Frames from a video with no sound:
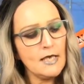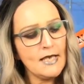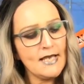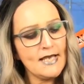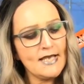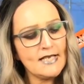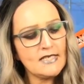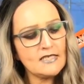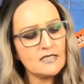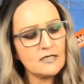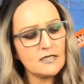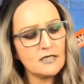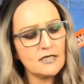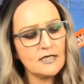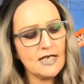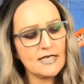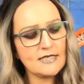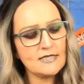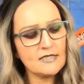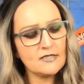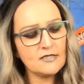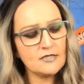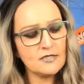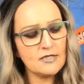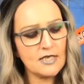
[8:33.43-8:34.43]
is
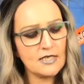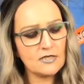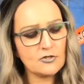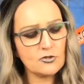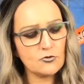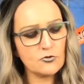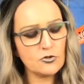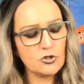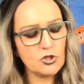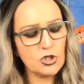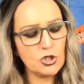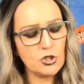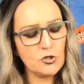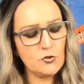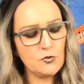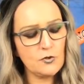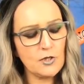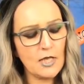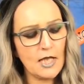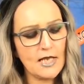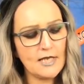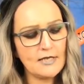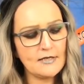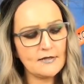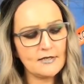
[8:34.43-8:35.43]
connected to the actual shoe,
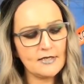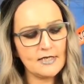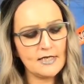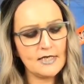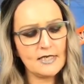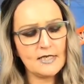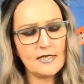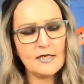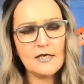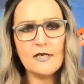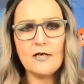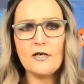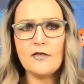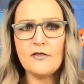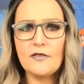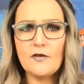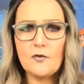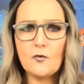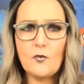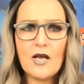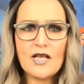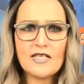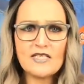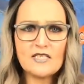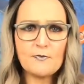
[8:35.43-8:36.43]
like the, the
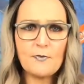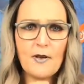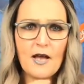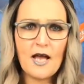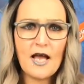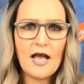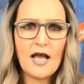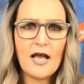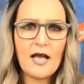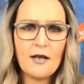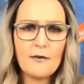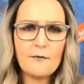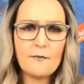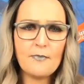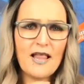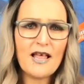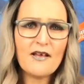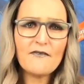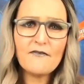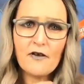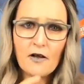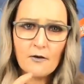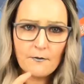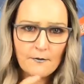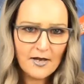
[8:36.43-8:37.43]
wedge part,
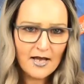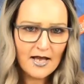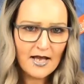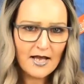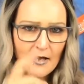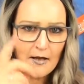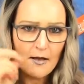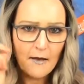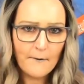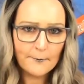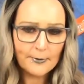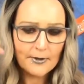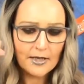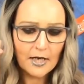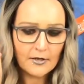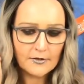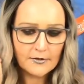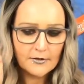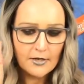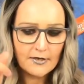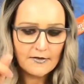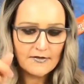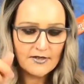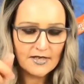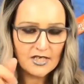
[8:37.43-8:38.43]
platform part.
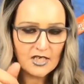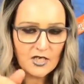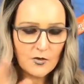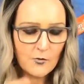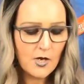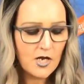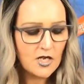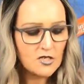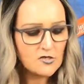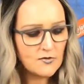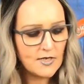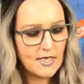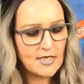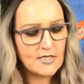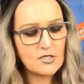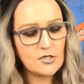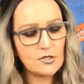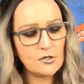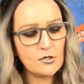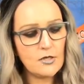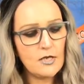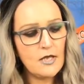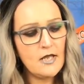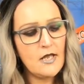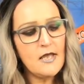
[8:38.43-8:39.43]
Think words,
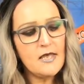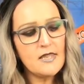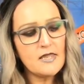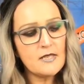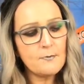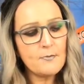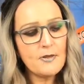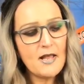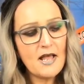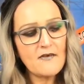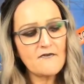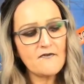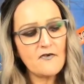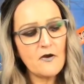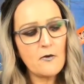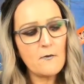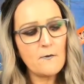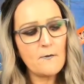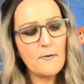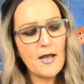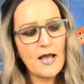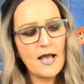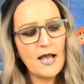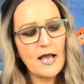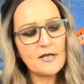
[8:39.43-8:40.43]
Rachel. The
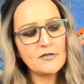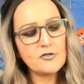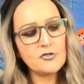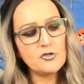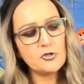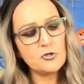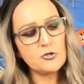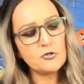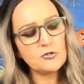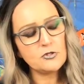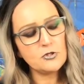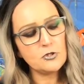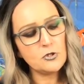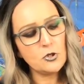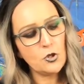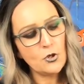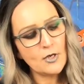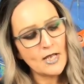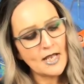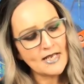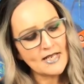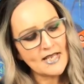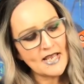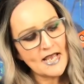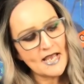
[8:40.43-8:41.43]
platform part does
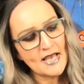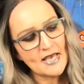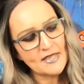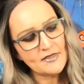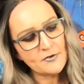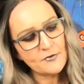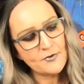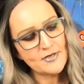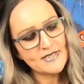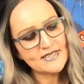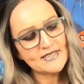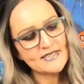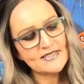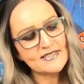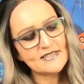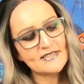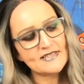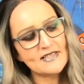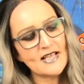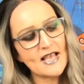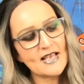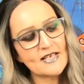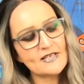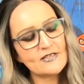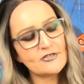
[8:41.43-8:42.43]
look, and there is
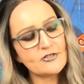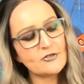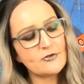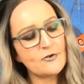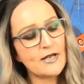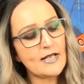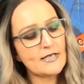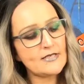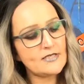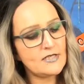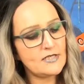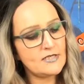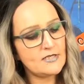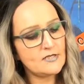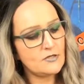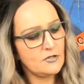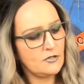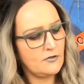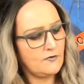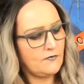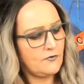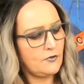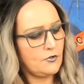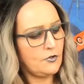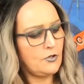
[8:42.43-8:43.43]
slight scratches to
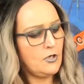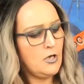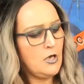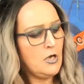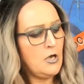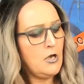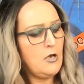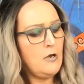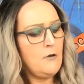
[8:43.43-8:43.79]
the front,